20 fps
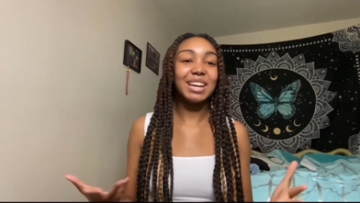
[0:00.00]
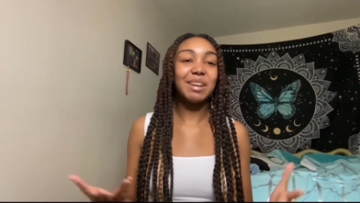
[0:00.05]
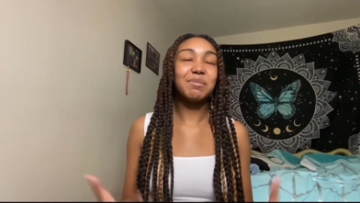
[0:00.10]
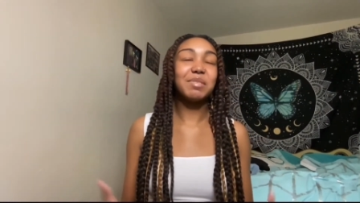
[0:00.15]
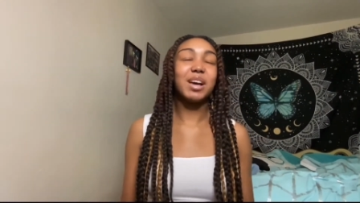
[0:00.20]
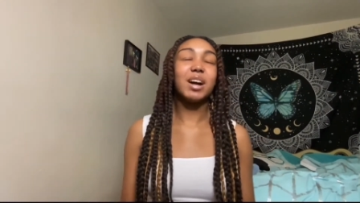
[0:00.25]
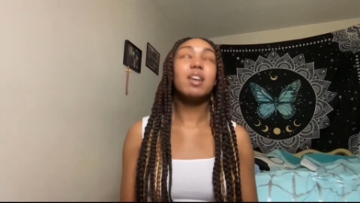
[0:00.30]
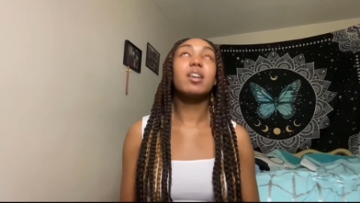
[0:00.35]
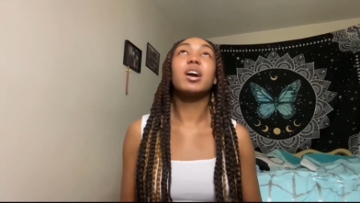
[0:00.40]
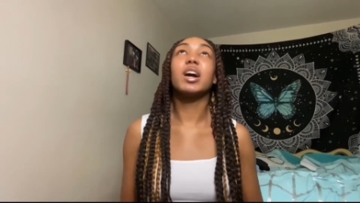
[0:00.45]
I'm
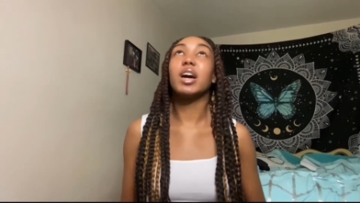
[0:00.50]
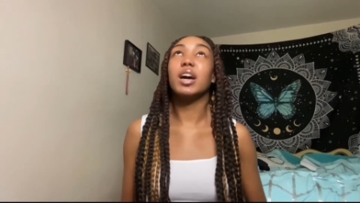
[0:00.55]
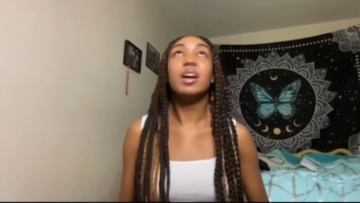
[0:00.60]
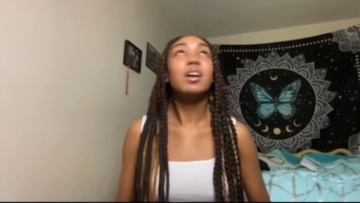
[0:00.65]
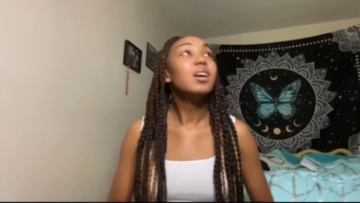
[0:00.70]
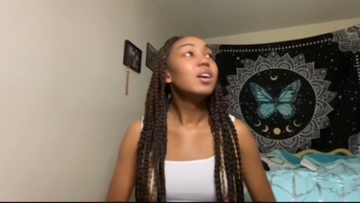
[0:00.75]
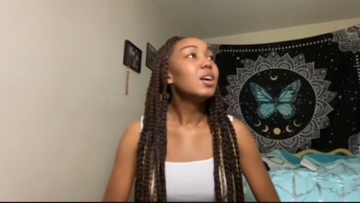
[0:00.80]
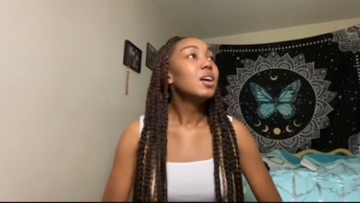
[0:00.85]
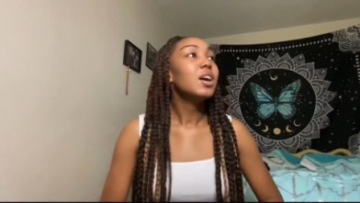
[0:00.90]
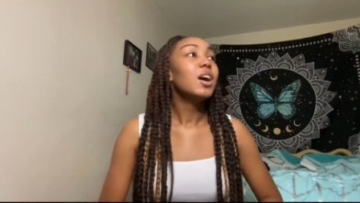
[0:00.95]
like,
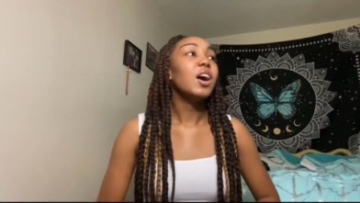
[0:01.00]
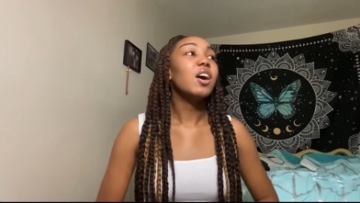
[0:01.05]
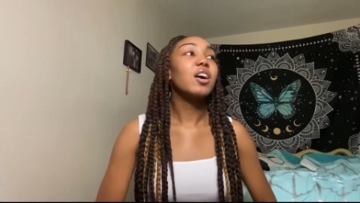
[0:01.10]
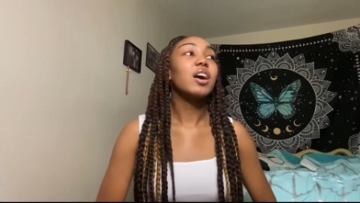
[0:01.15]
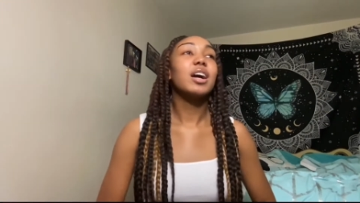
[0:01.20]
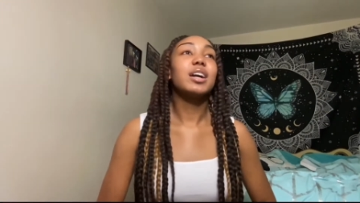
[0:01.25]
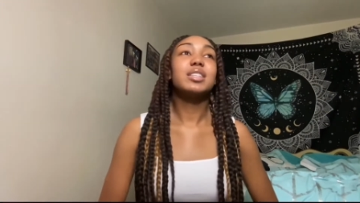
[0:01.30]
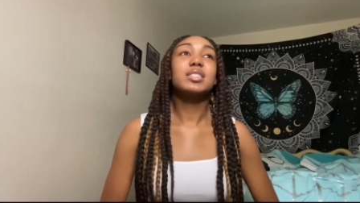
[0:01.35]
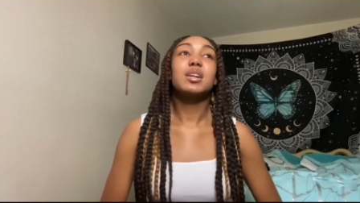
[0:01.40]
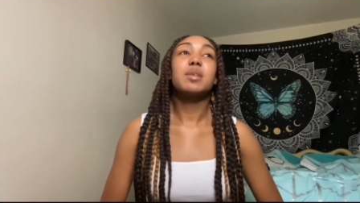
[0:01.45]

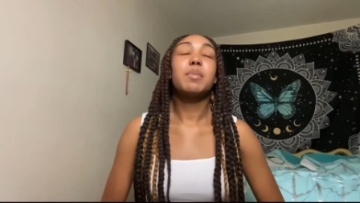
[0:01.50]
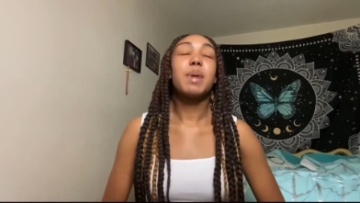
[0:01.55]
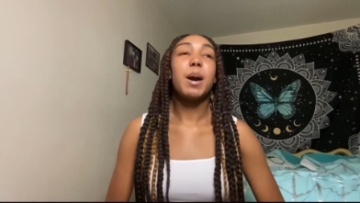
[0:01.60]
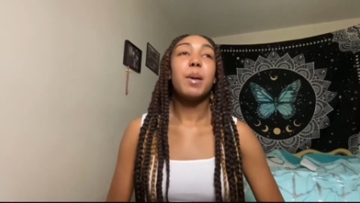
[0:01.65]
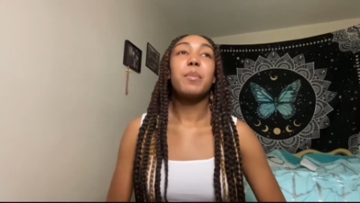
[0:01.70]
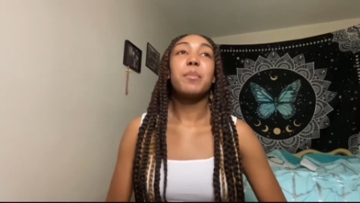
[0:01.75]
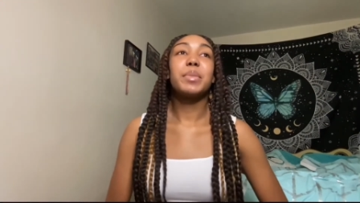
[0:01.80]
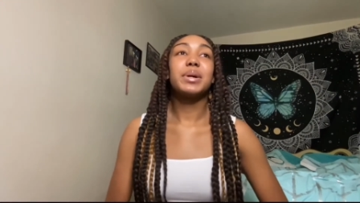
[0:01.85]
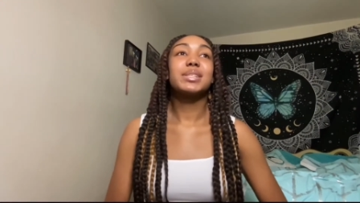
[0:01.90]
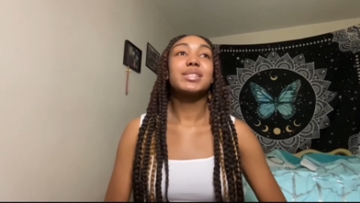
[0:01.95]
okay, so I'm hyping
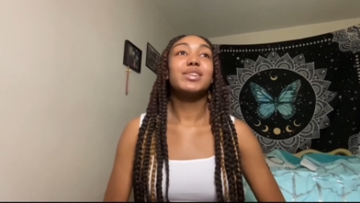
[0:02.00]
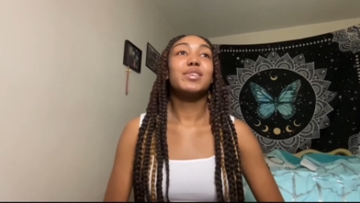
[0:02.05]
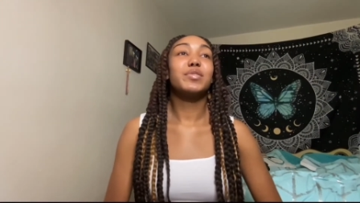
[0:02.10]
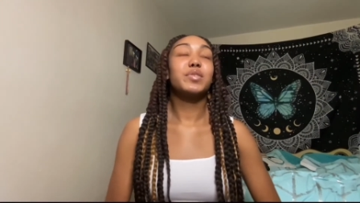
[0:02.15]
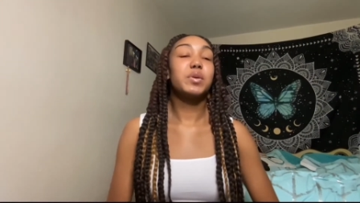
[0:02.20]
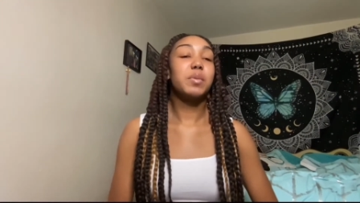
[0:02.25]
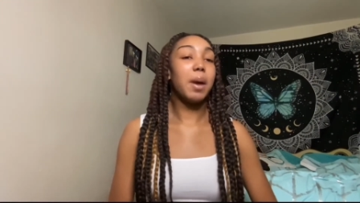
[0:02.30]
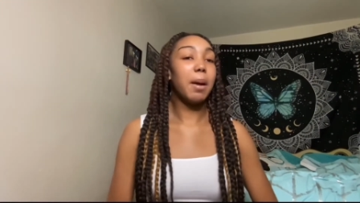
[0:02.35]
myself up.